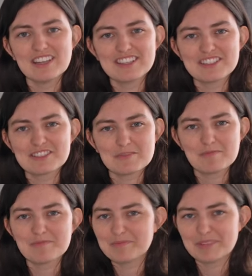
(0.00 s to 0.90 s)
It's
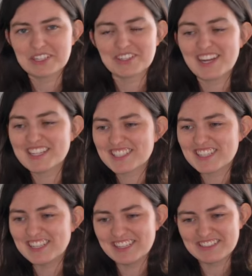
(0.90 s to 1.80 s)
been
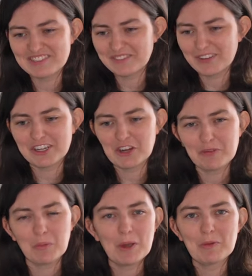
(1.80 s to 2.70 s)
crazy and very
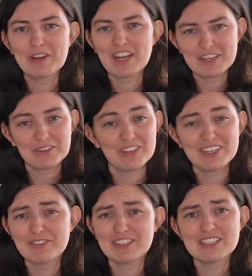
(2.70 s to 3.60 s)
overwhelming, and I
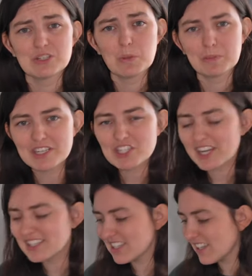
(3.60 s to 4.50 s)
really, really do
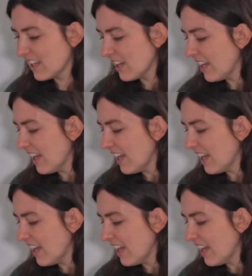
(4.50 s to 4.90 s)
appreciate it.